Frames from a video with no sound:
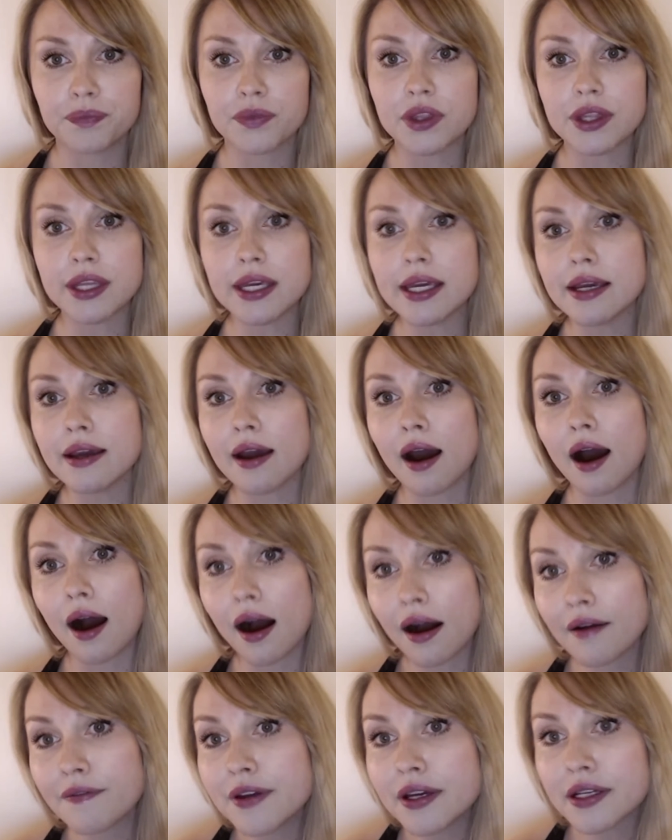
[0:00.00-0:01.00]
the
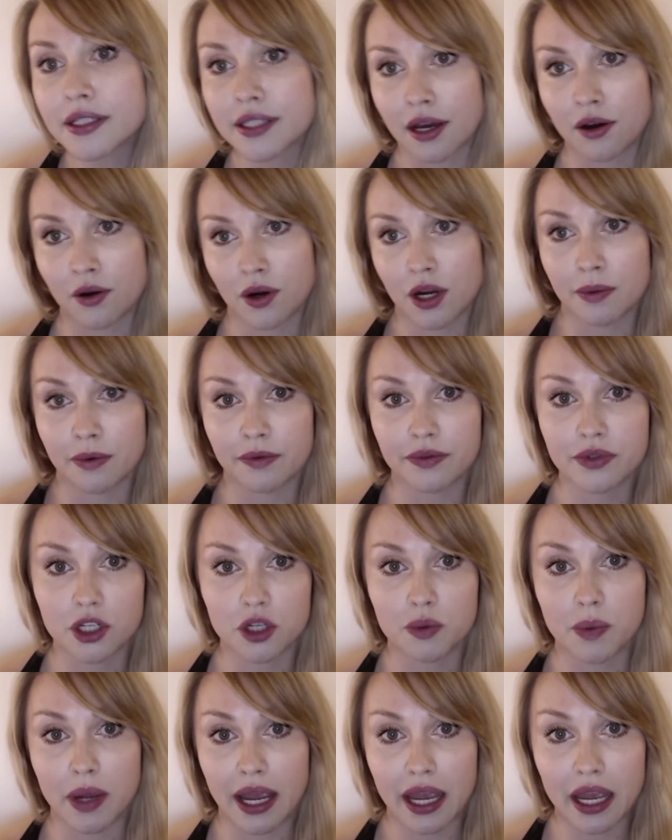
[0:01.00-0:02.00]
obvious outcome of
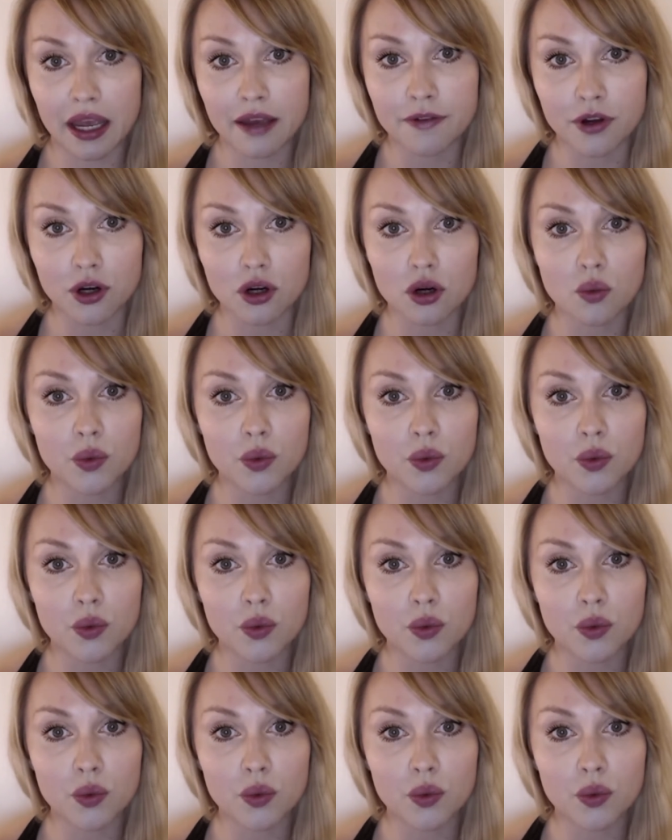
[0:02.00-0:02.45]
such behavior,